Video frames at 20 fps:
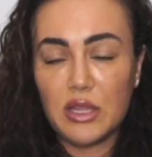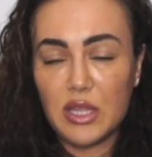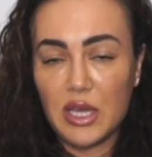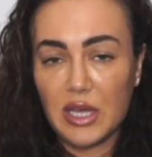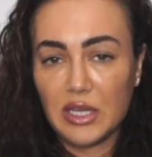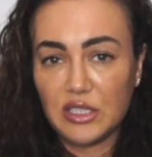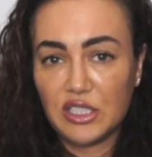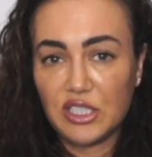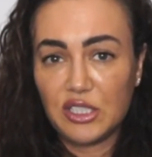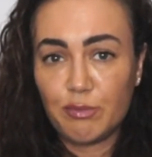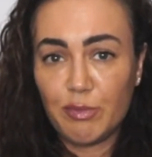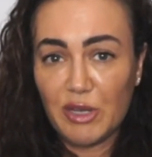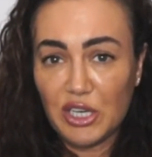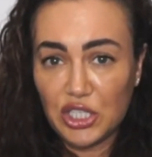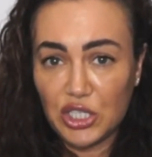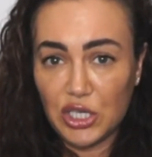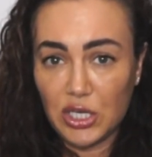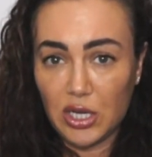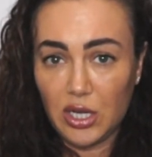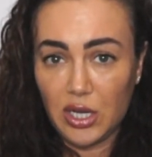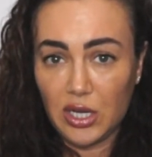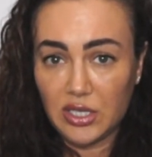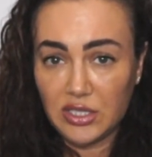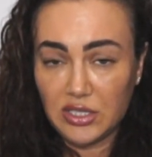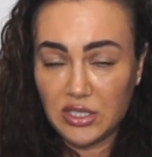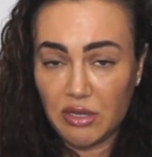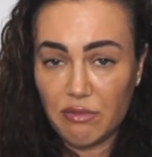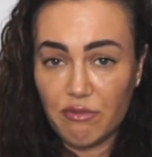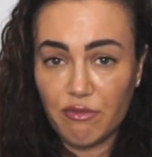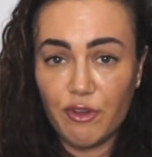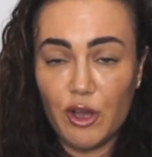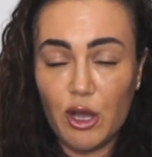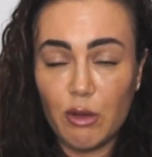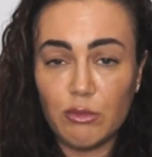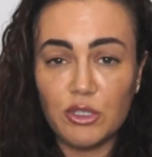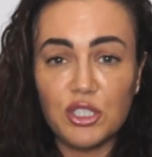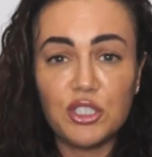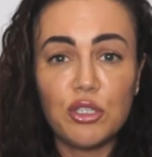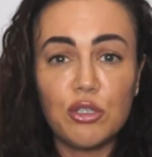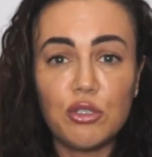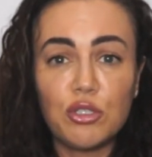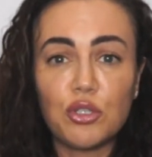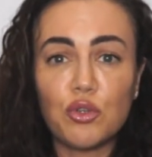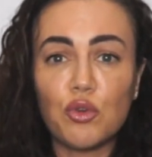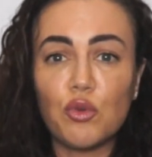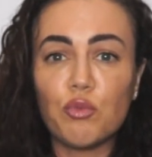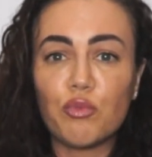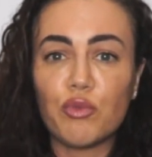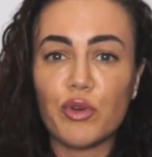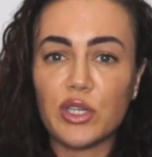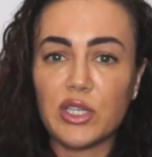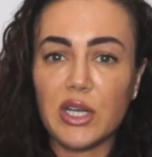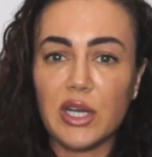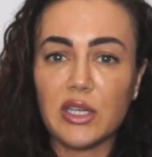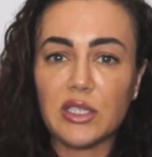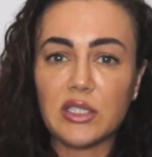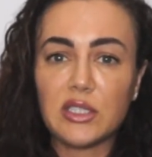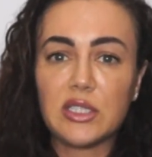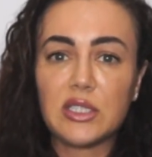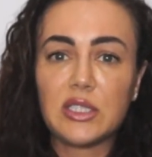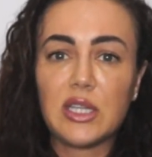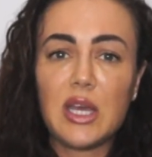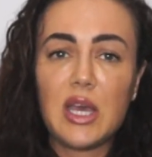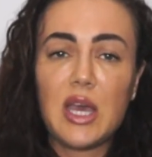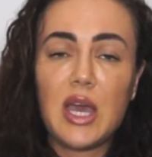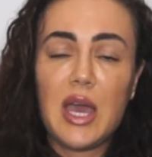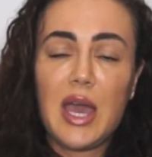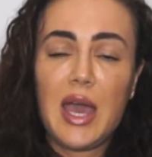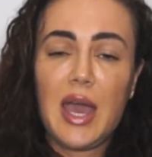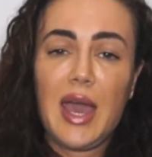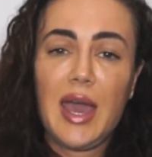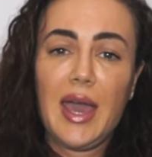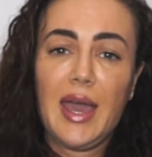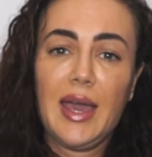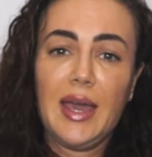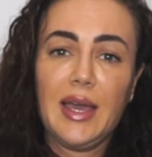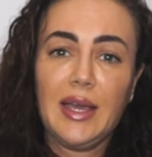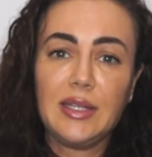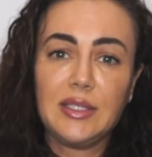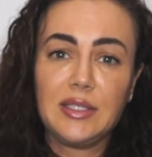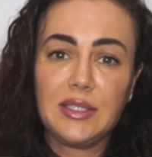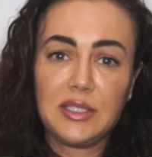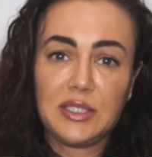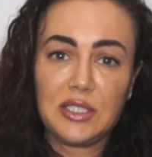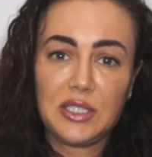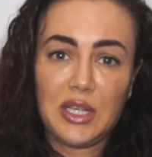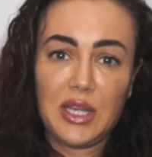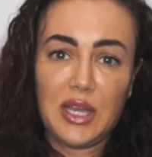that specialise in pharmaceutical products, and